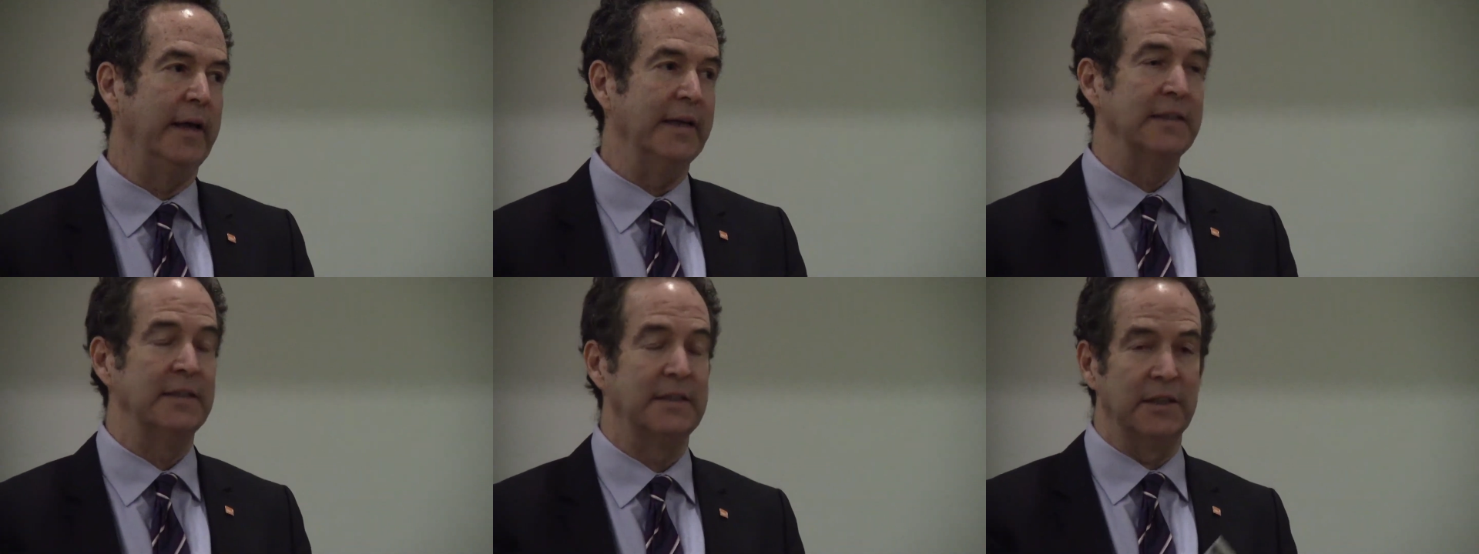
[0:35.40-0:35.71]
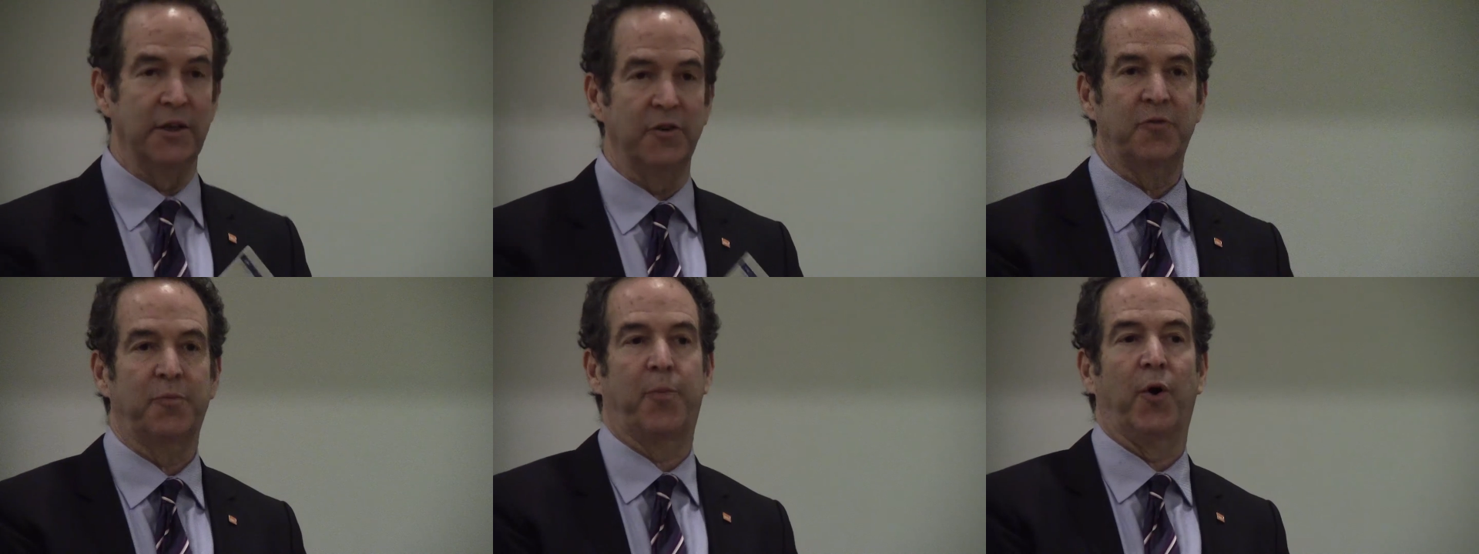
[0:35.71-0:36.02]
is
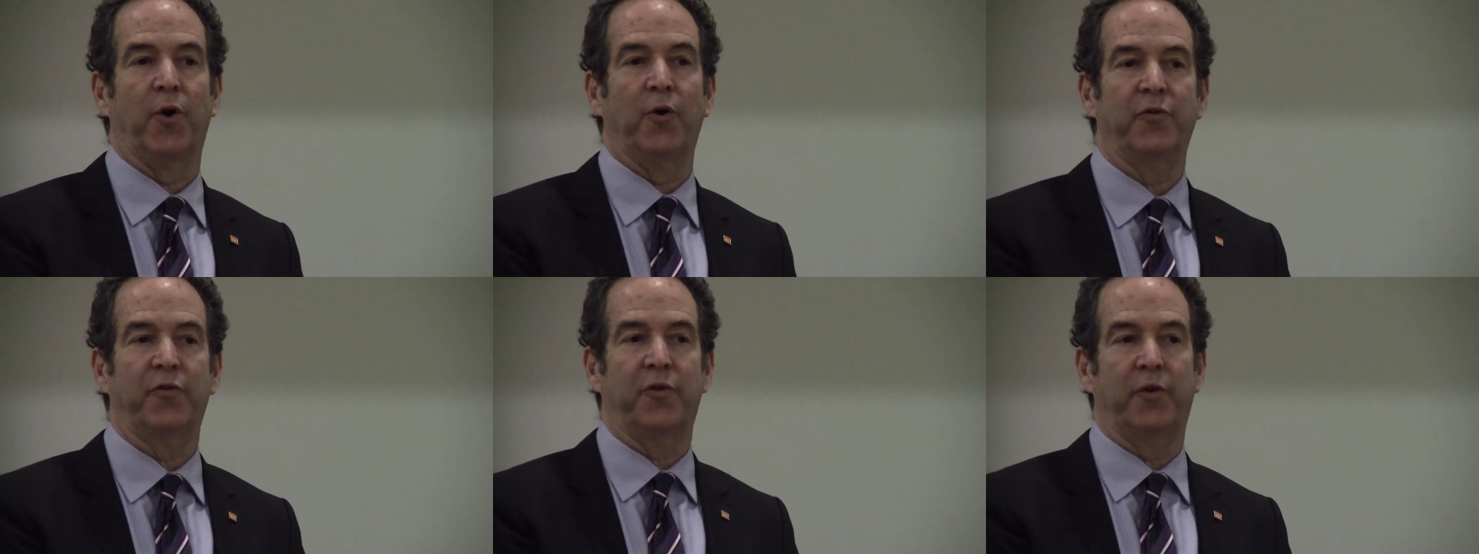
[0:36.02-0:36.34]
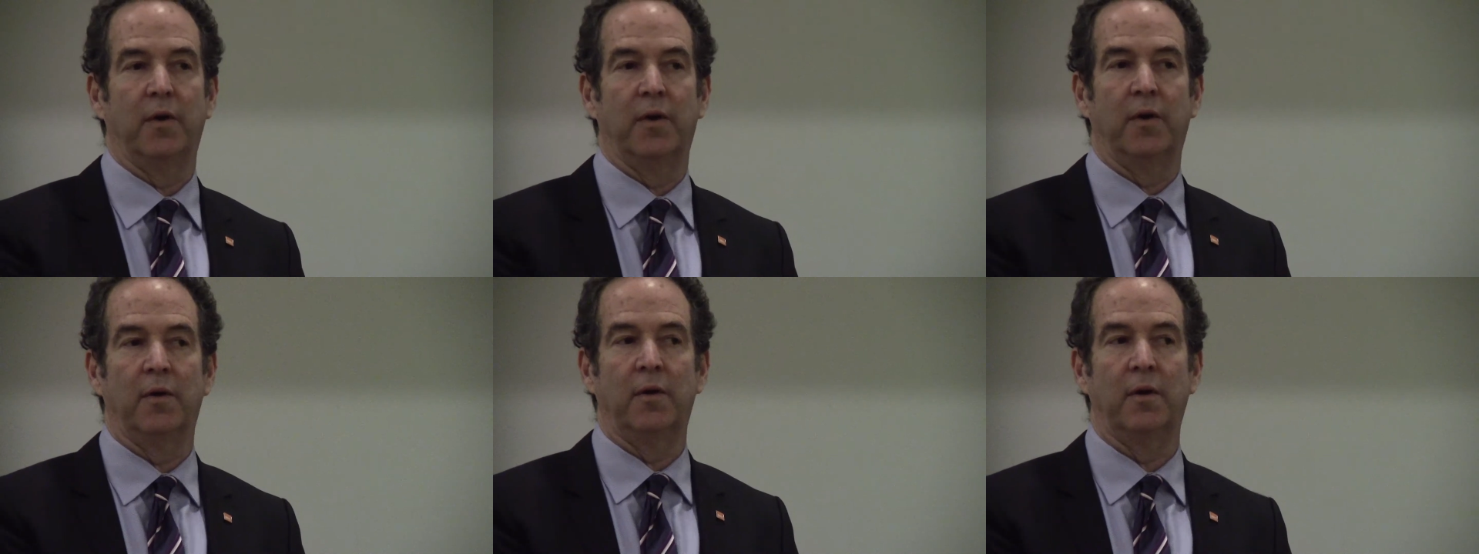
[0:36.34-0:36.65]
this
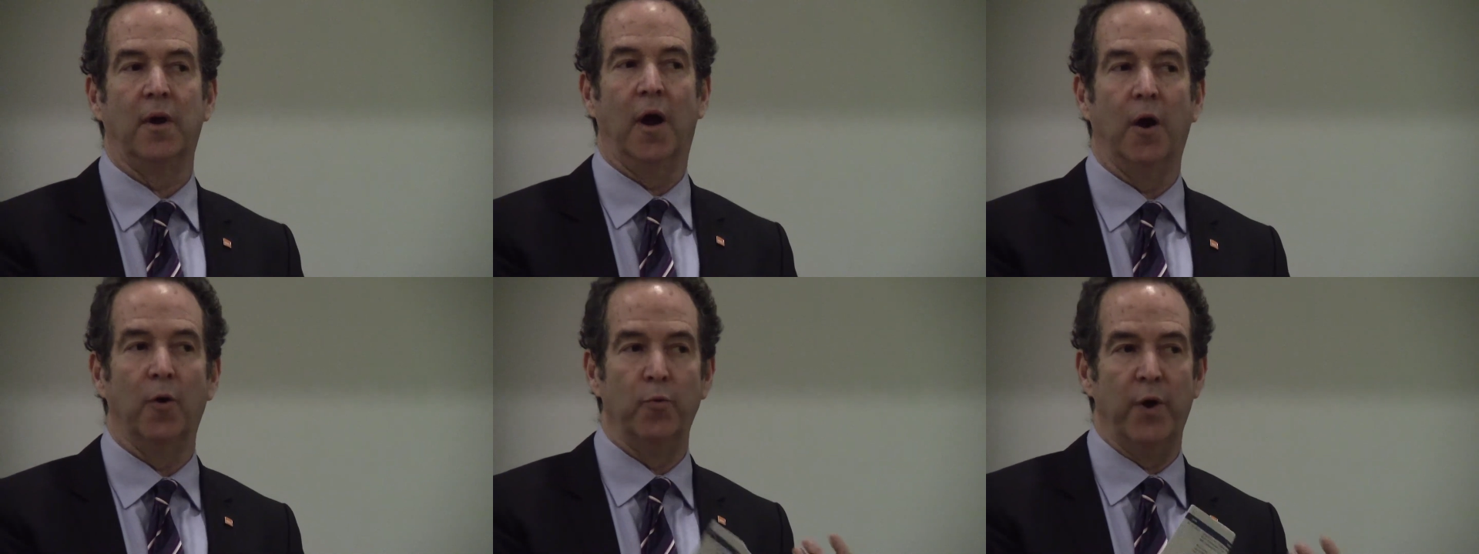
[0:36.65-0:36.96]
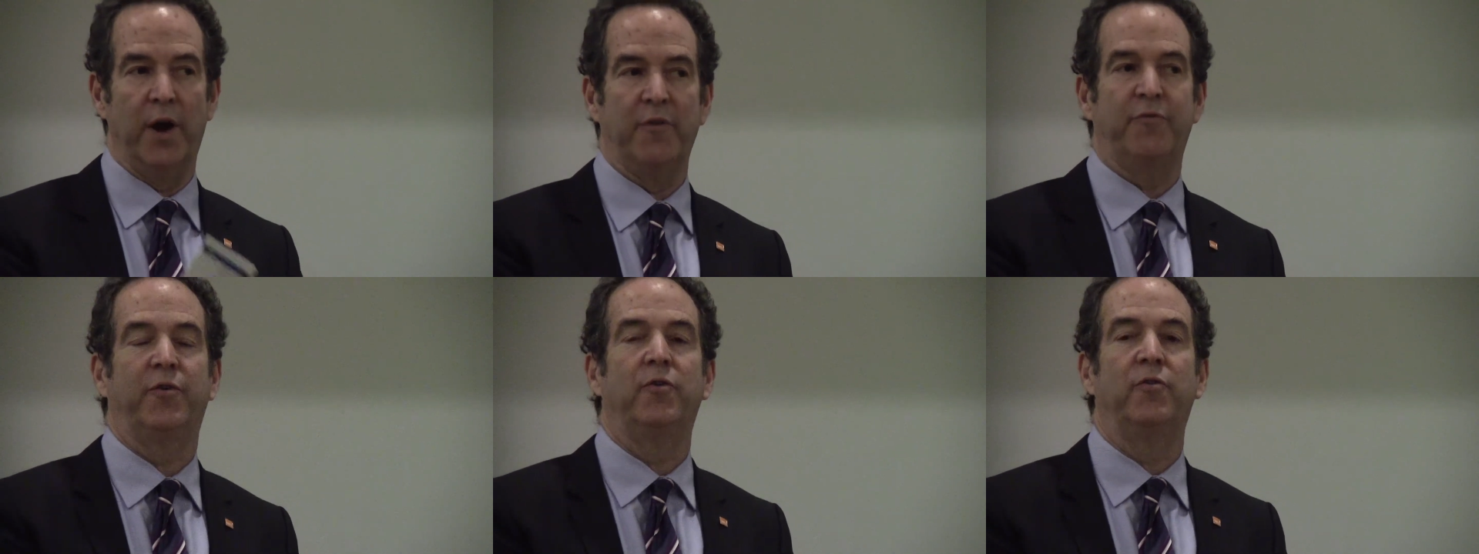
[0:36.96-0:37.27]
person a
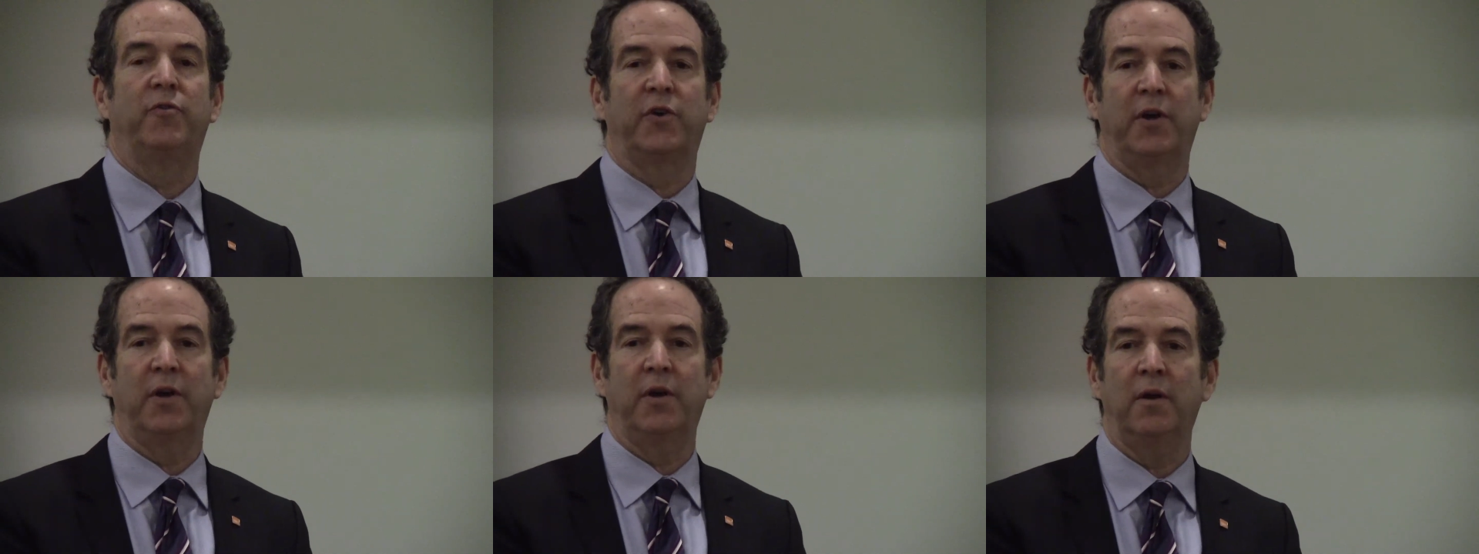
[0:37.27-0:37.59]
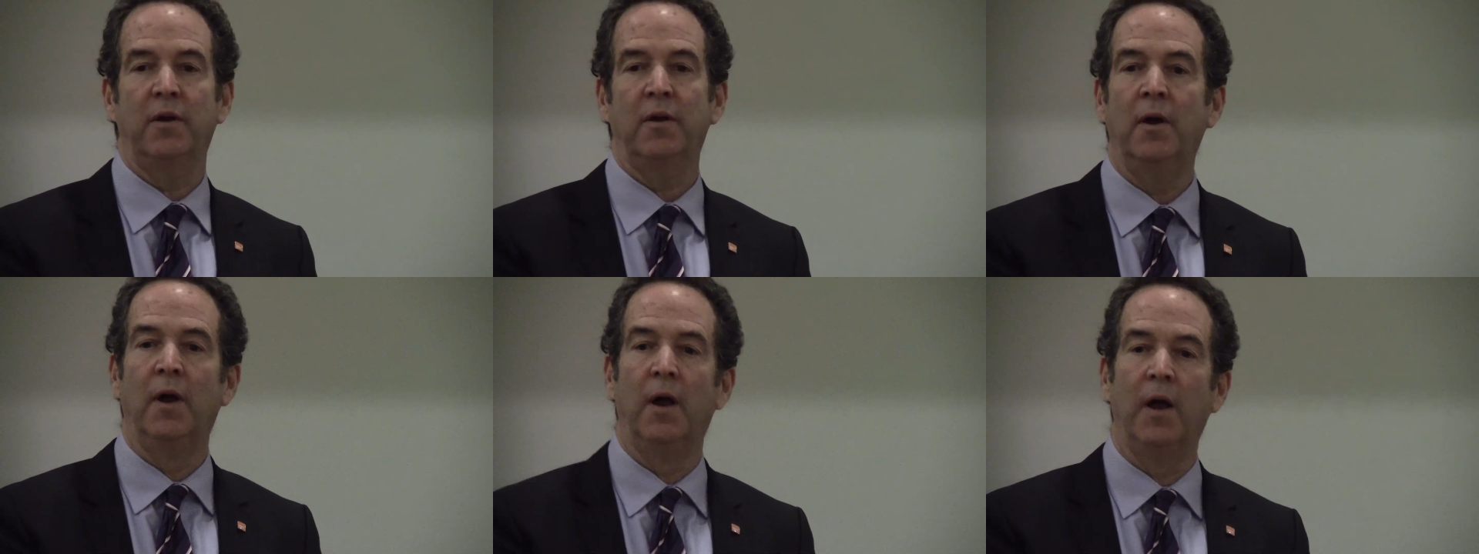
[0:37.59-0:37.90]

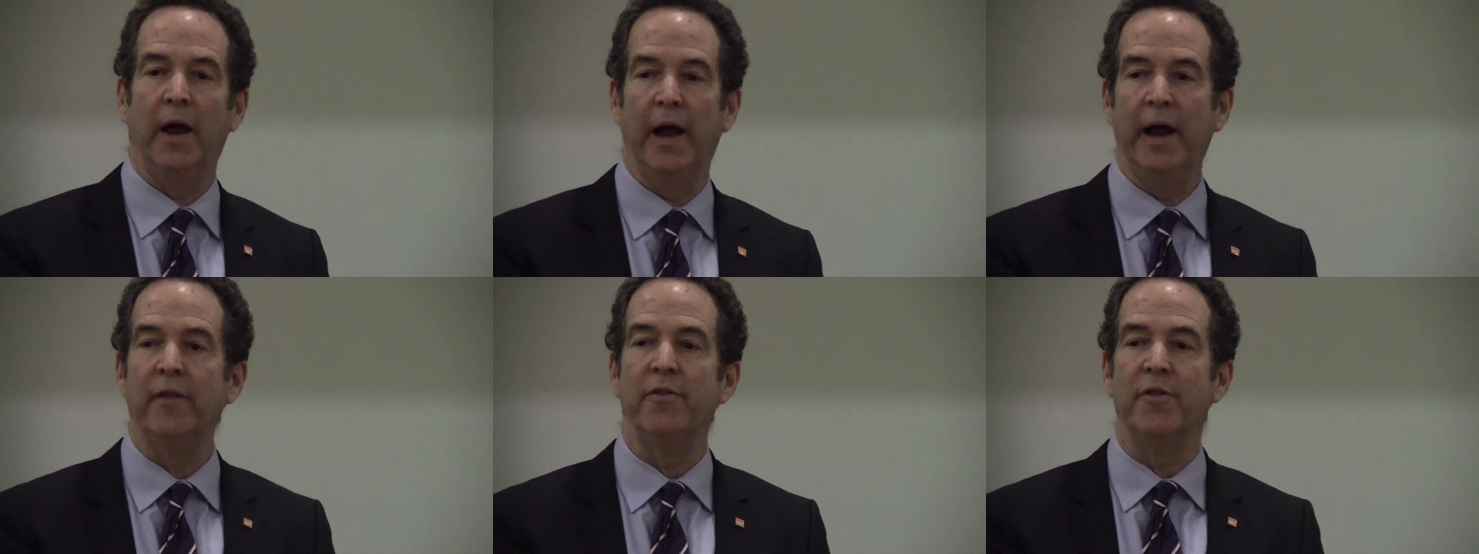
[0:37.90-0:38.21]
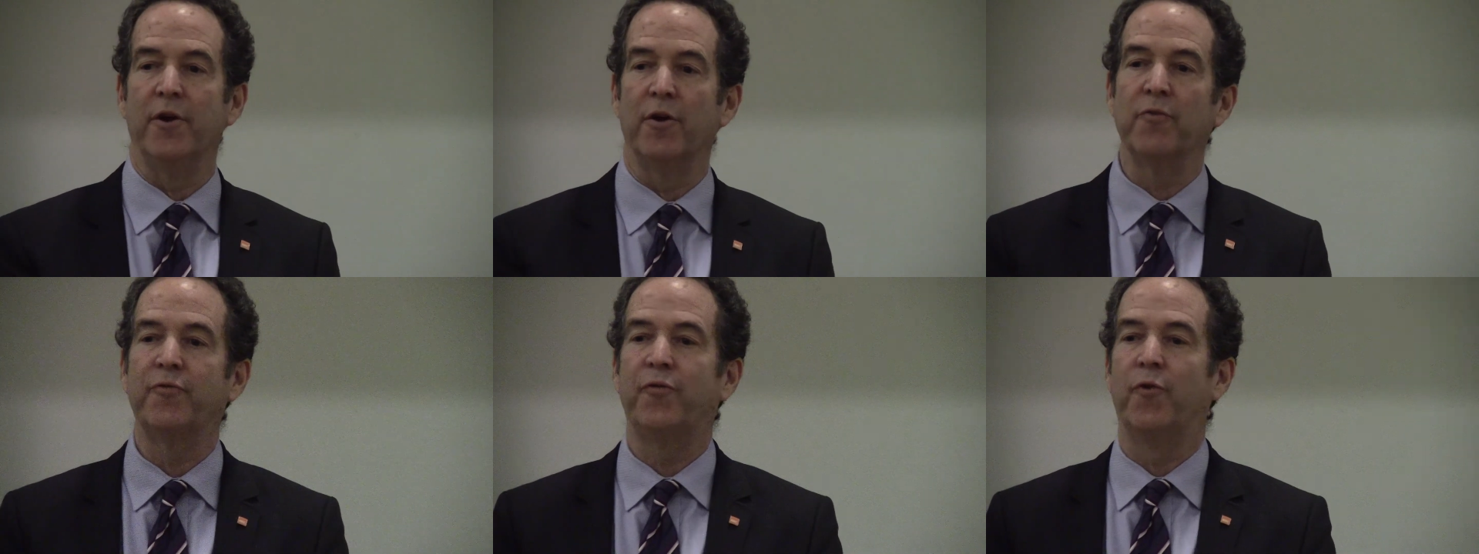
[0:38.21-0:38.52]
refugee and
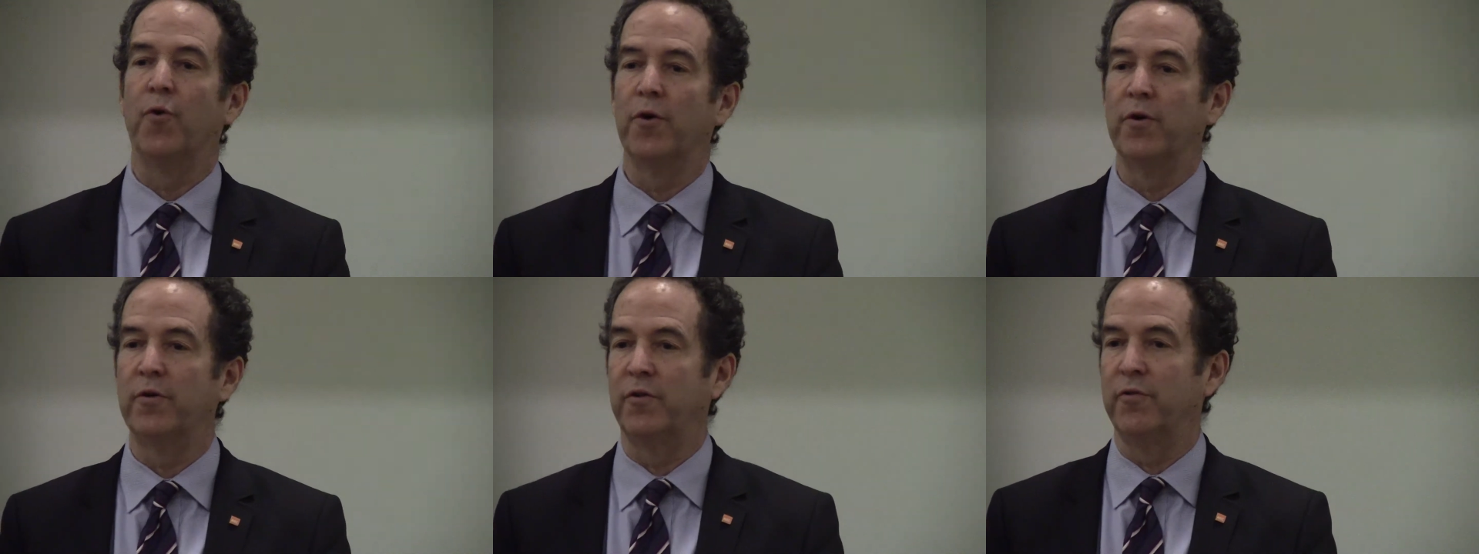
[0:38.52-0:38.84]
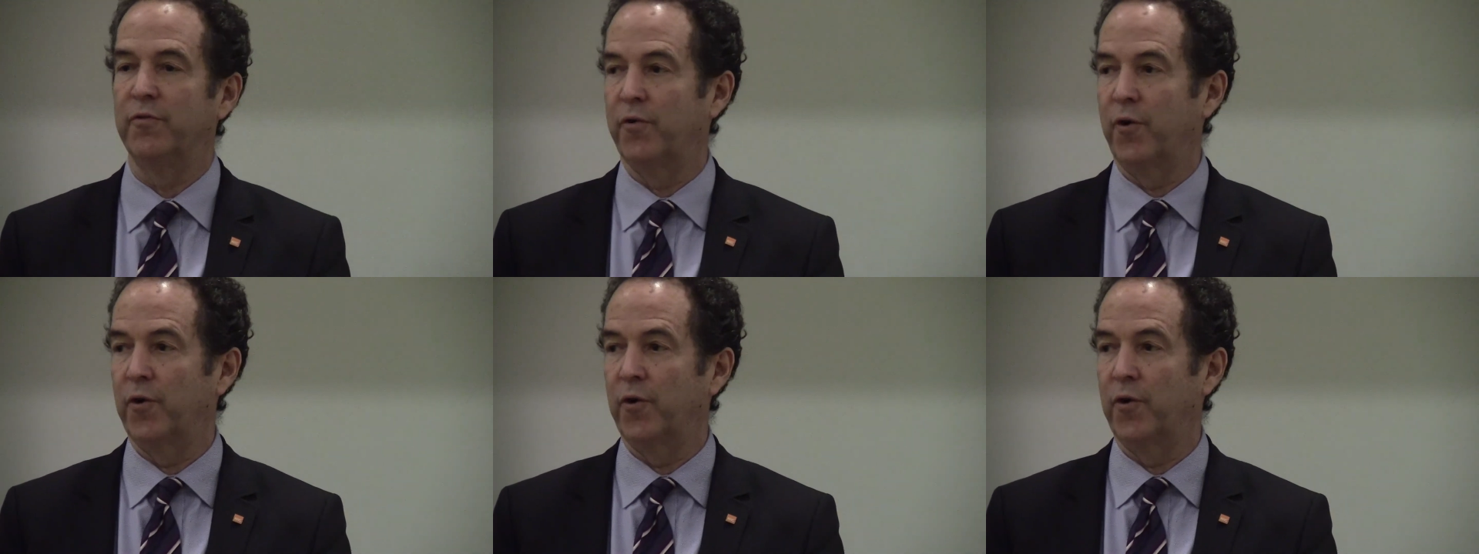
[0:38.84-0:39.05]
therefore